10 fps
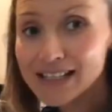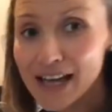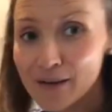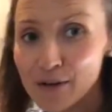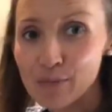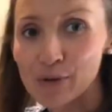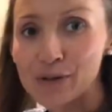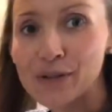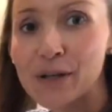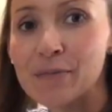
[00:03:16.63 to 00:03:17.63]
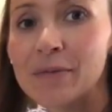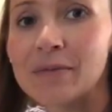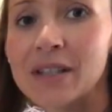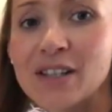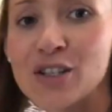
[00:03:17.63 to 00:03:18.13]
down at the bottom,
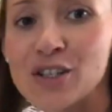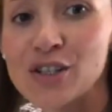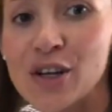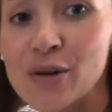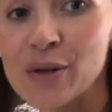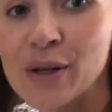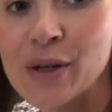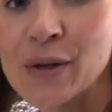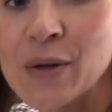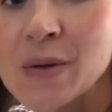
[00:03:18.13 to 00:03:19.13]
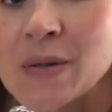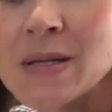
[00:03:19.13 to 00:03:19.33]
I'm going to show you,